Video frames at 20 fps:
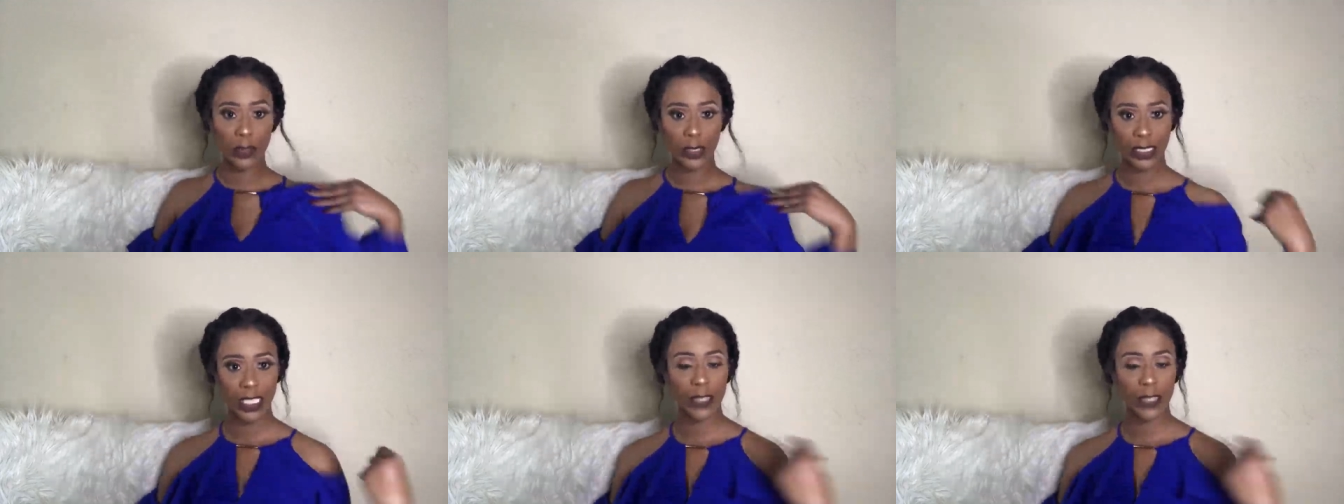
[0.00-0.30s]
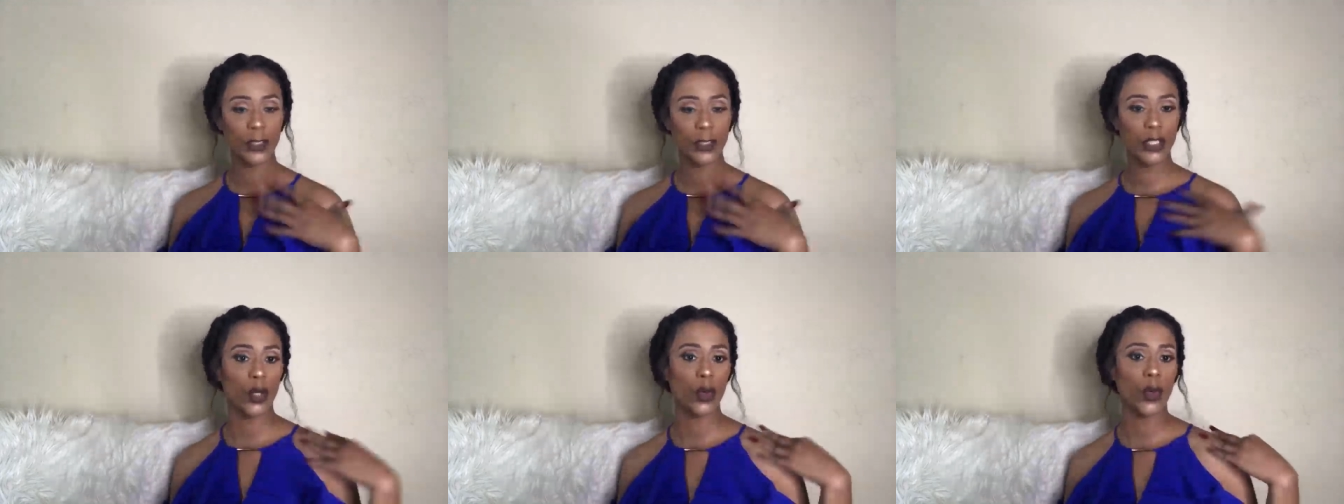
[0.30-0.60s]

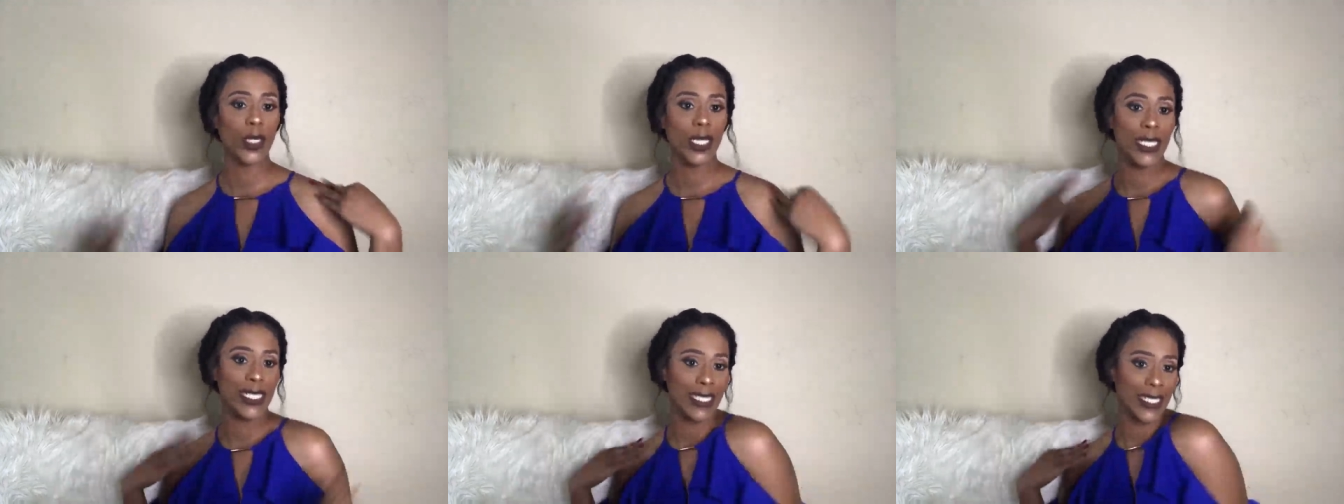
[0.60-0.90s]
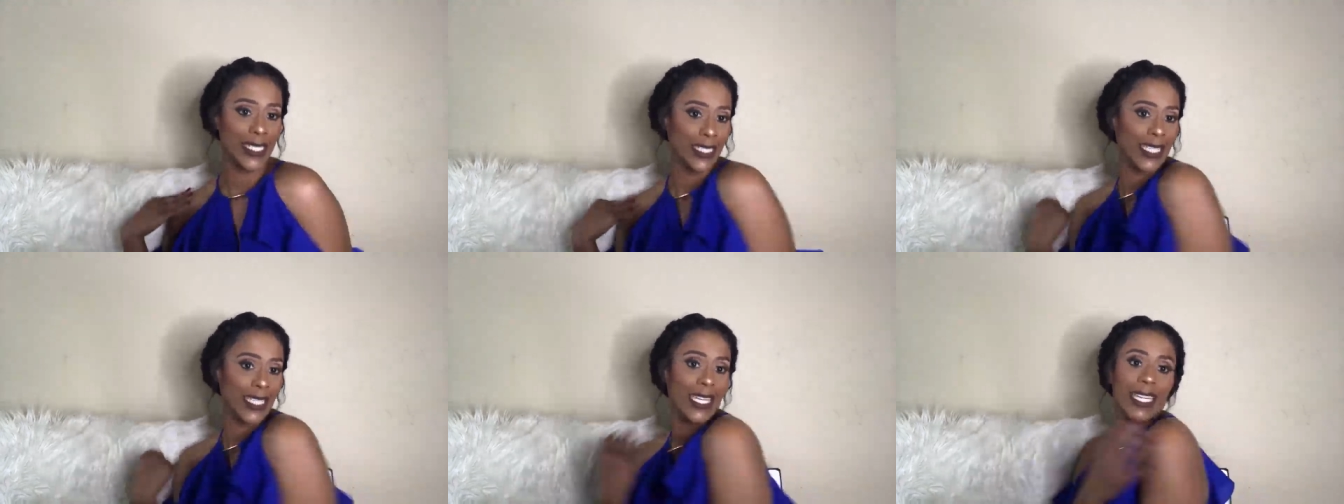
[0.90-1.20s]
stuff showing in
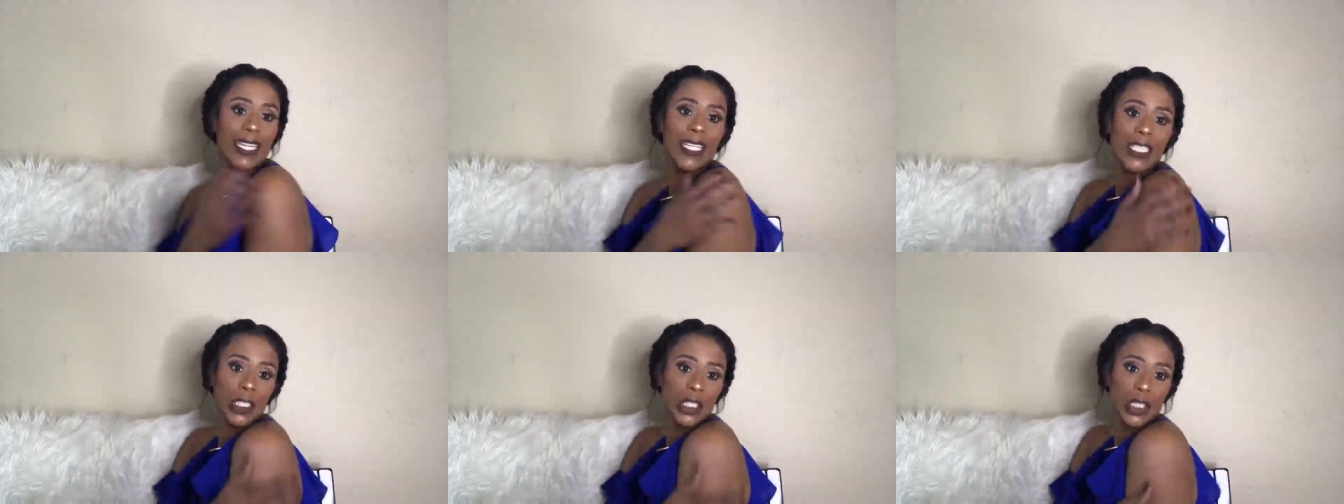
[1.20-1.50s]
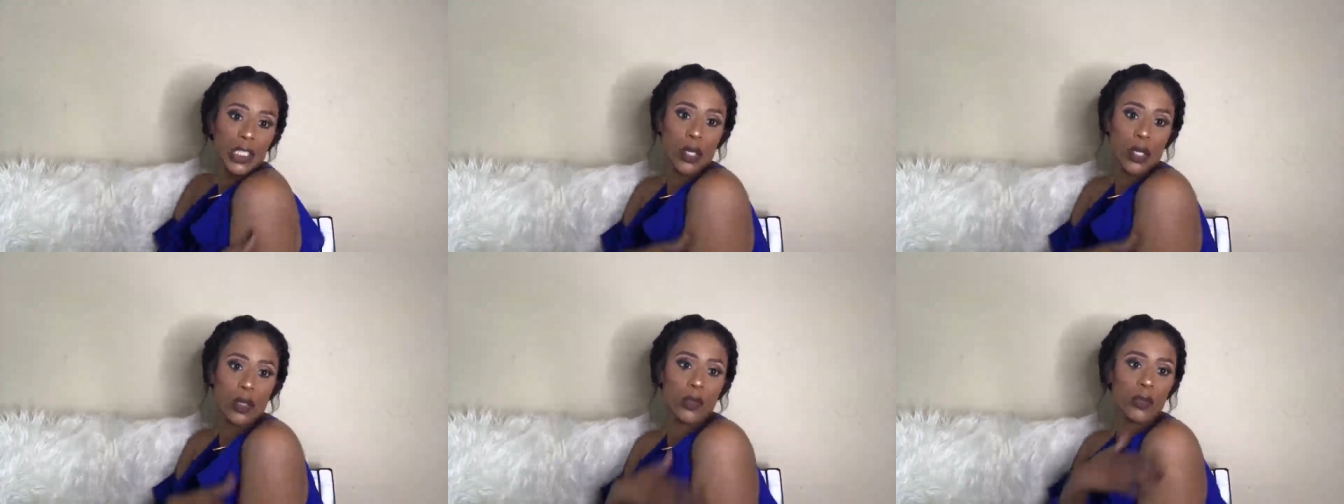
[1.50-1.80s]
skin and
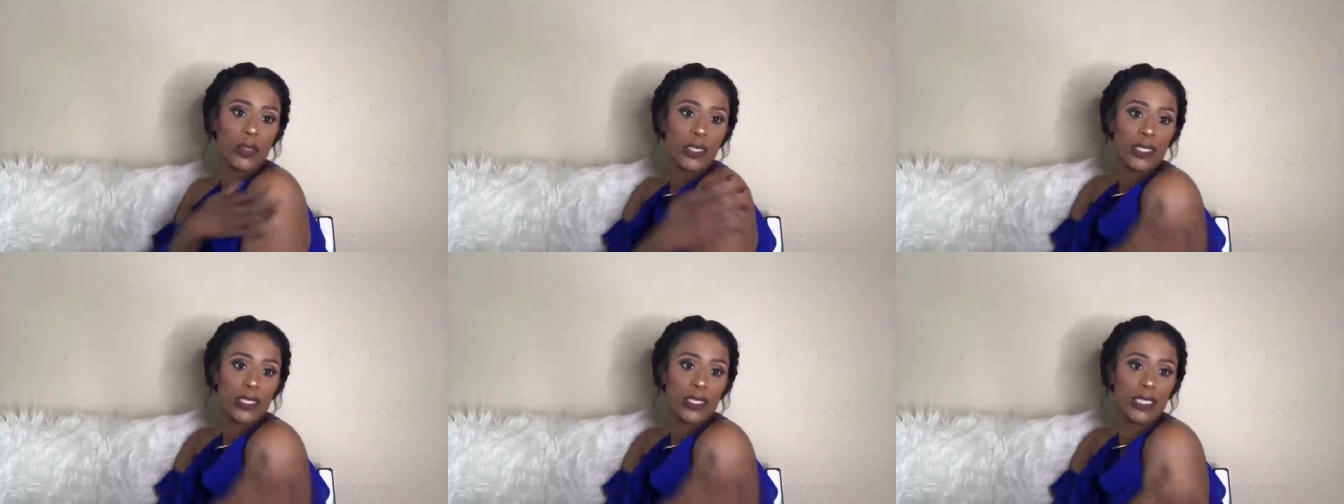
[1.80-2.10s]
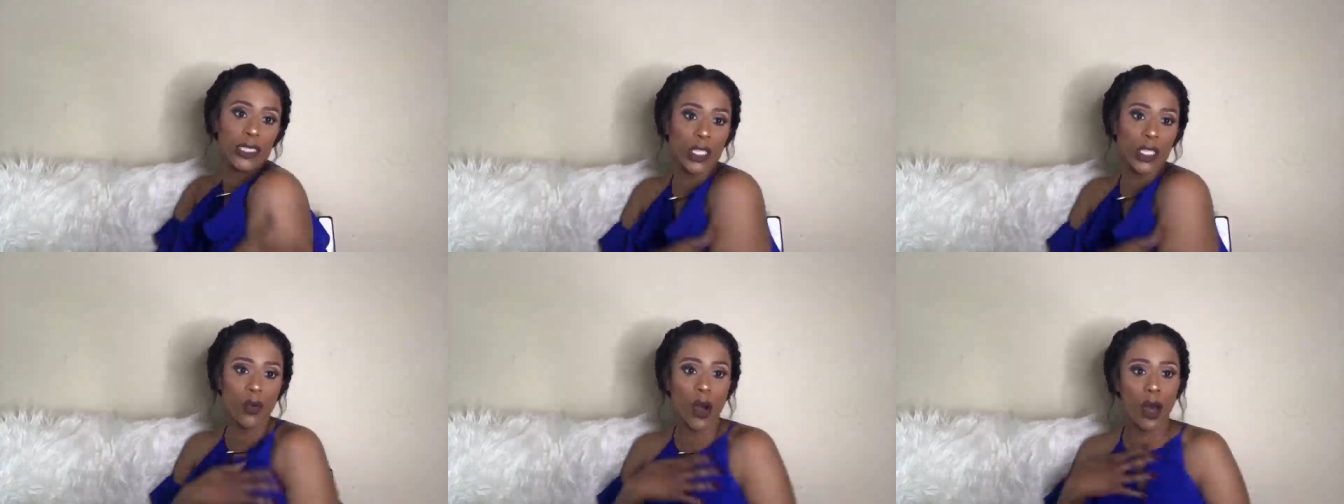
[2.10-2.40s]
shoulders
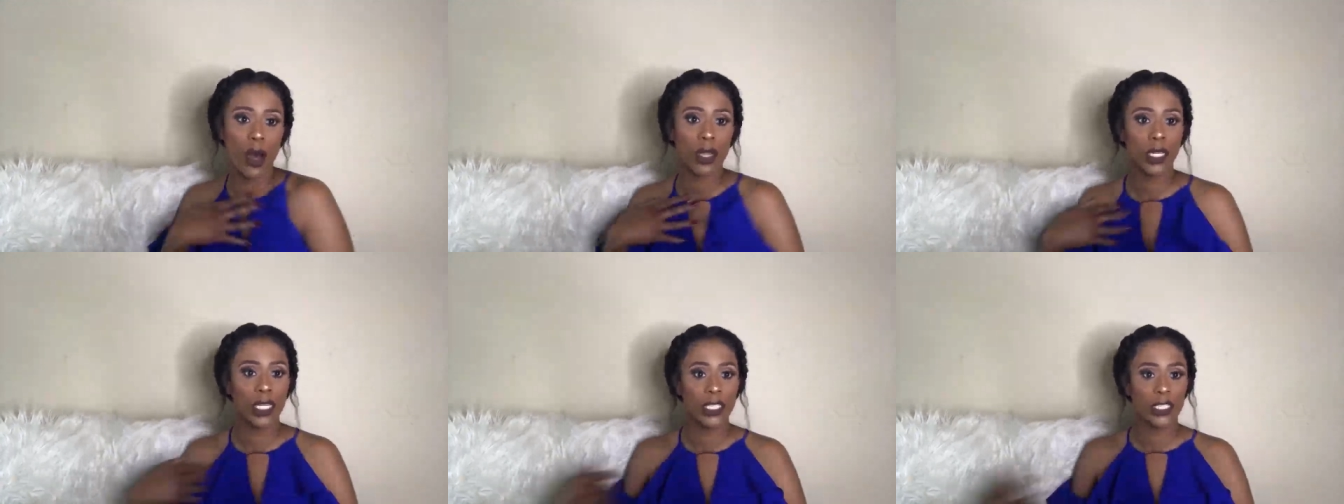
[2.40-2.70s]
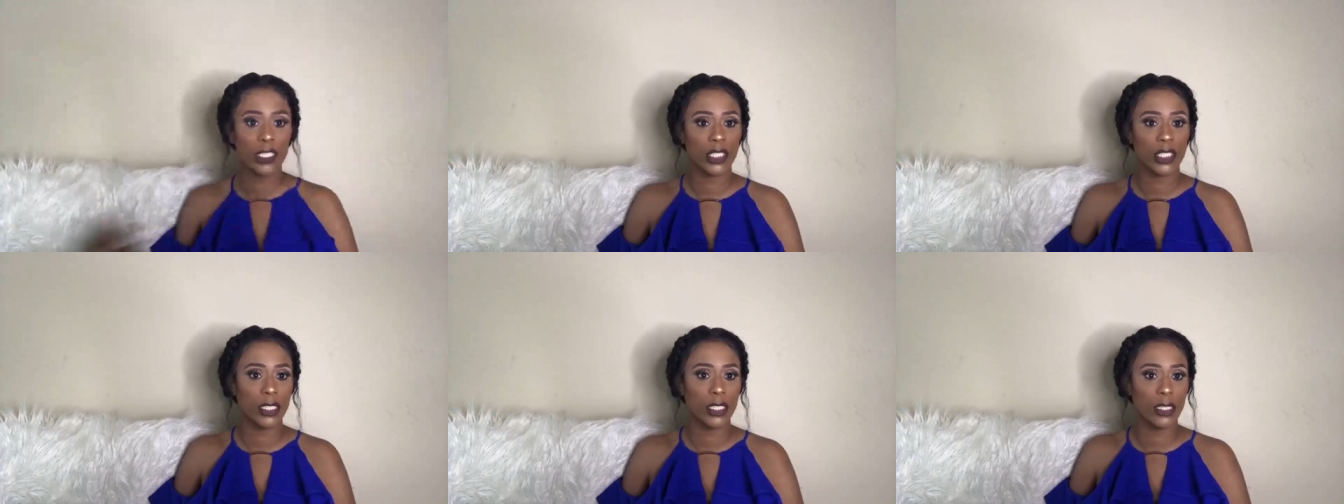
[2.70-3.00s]
and you all
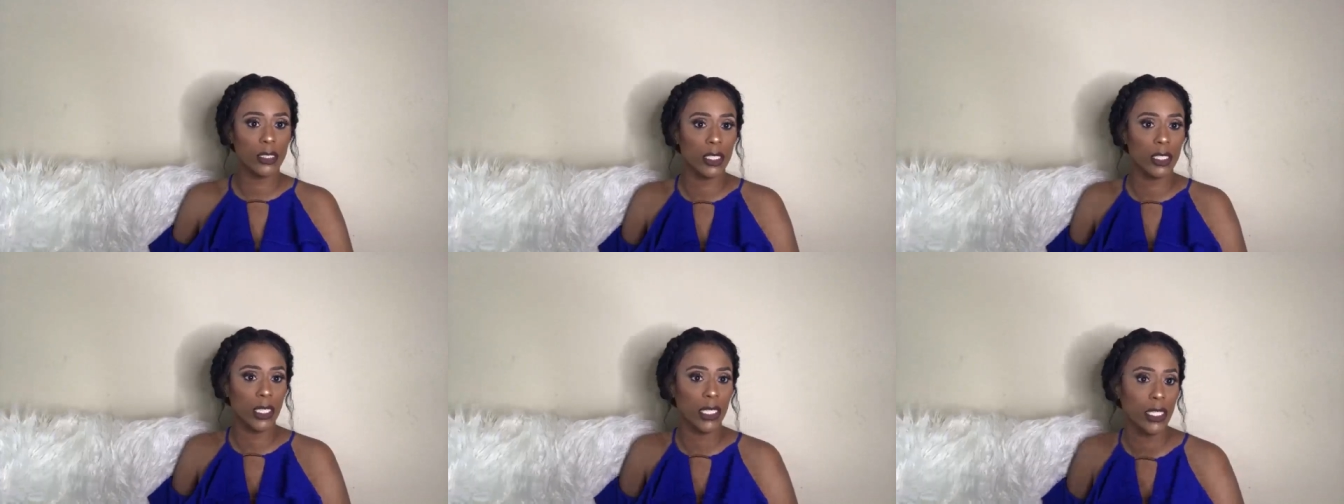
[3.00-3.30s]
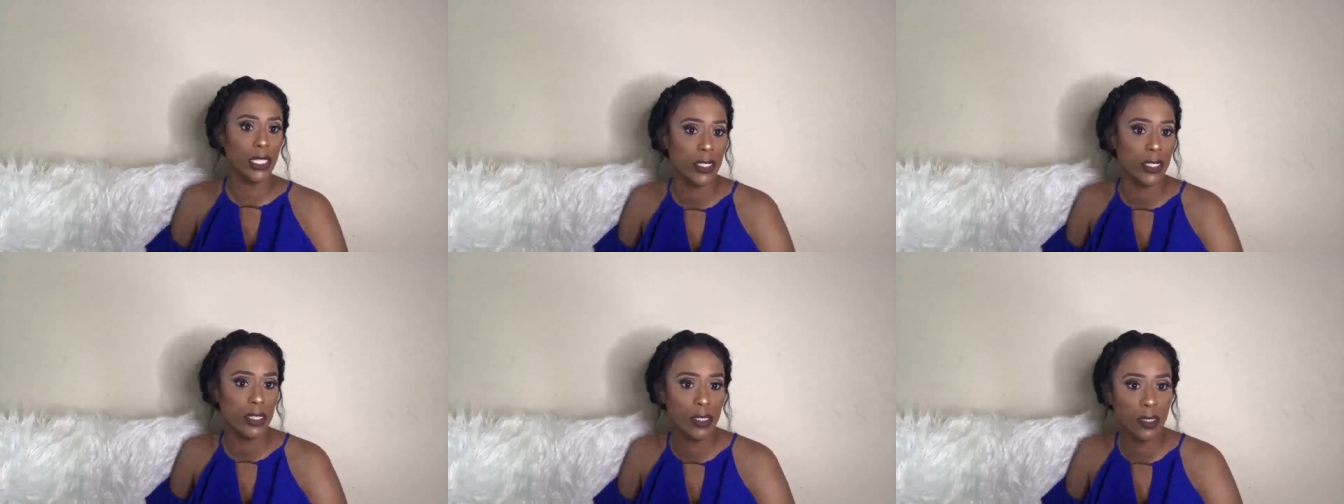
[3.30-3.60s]
luscious and
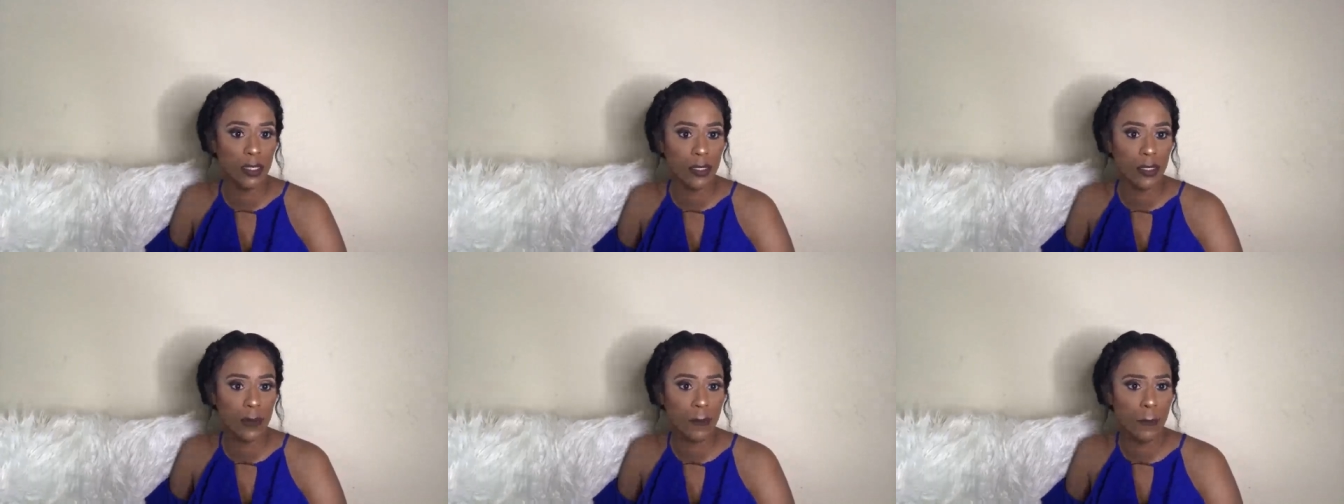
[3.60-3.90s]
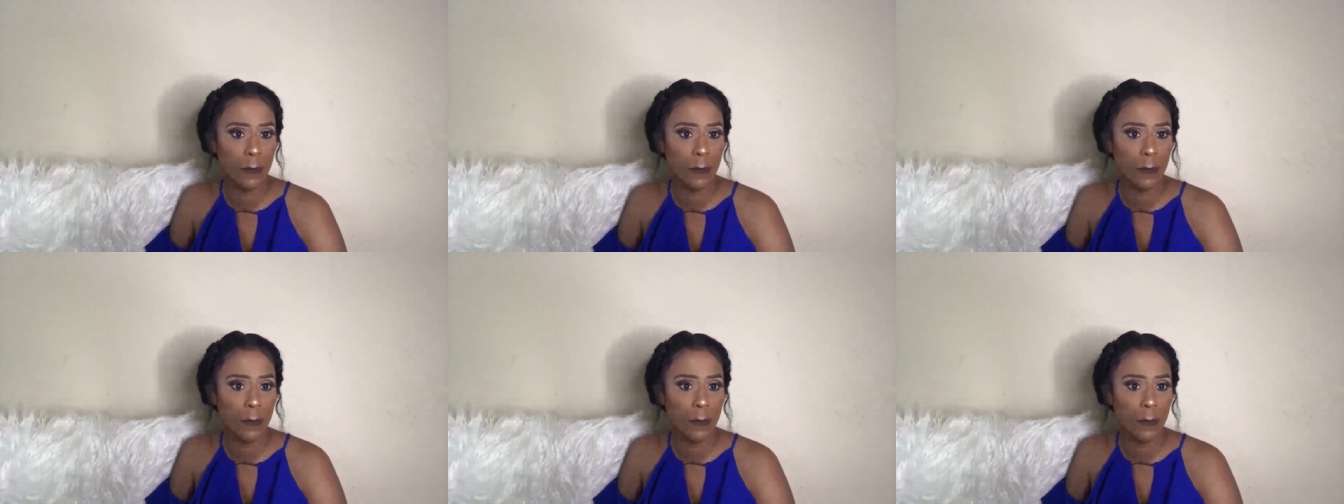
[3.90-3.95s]
delicious.